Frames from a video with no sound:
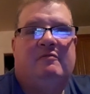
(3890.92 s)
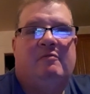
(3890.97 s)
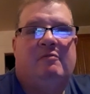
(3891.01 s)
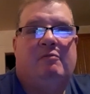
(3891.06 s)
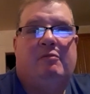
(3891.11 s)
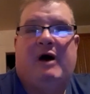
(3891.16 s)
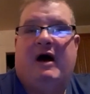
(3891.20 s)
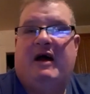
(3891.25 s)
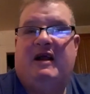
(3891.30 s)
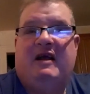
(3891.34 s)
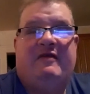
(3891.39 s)

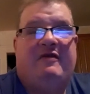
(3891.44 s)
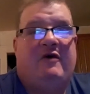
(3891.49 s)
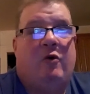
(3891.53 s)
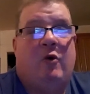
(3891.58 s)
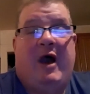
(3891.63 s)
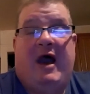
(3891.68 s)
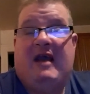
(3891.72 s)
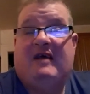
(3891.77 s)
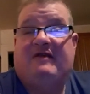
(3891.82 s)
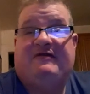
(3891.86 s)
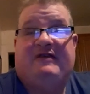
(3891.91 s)
But either
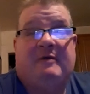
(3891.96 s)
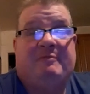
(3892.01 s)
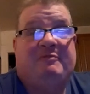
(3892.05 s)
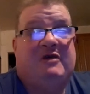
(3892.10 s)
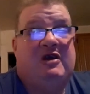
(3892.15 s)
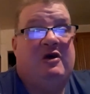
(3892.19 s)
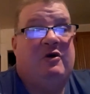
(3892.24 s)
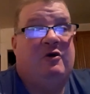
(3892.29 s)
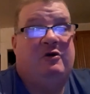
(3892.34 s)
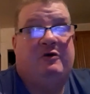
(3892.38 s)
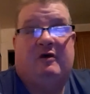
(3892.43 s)
way, it's up to
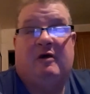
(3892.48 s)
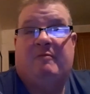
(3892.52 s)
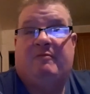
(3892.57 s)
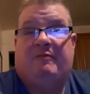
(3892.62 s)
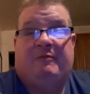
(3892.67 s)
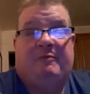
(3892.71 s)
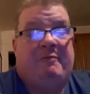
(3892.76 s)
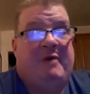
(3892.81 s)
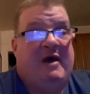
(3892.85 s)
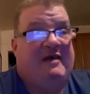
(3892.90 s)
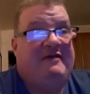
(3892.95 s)
you. It
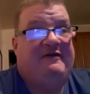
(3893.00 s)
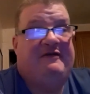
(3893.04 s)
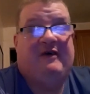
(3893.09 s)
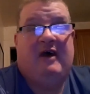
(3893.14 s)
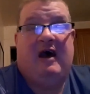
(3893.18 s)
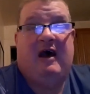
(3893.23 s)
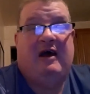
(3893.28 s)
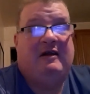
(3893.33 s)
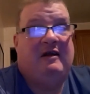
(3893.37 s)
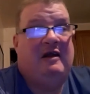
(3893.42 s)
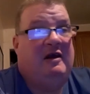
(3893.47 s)
depends
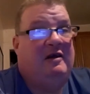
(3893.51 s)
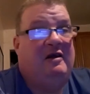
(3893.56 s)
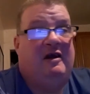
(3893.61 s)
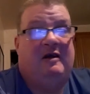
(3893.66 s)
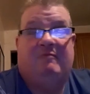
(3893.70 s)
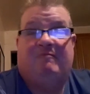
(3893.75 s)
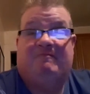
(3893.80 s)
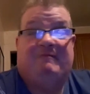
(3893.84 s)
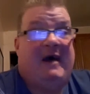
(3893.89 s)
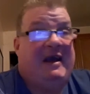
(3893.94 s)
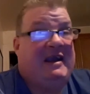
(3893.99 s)
on
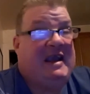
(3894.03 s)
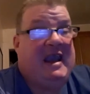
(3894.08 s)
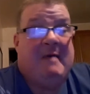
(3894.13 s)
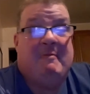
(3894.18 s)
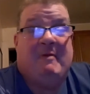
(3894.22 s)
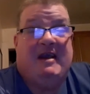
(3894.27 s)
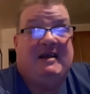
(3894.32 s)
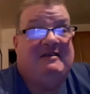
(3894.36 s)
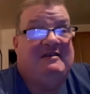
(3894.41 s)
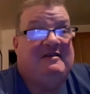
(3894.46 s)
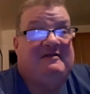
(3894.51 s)
you. I can't
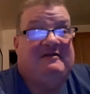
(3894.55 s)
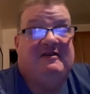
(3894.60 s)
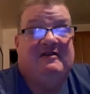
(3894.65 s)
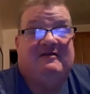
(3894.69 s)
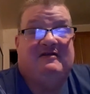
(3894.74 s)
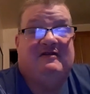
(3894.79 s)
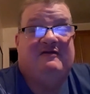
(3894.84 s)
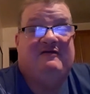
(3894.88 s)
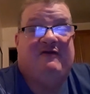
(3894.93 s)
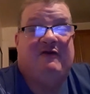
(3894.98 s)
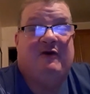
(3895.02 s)
make
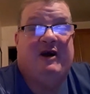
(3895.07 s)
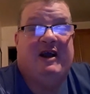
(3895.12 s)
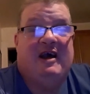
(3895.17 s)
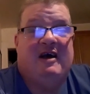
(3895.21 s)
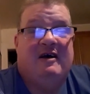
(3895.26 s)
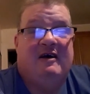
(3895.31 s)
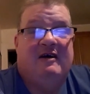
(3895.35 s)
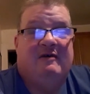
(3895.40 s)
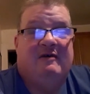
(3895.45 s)
decisions for you.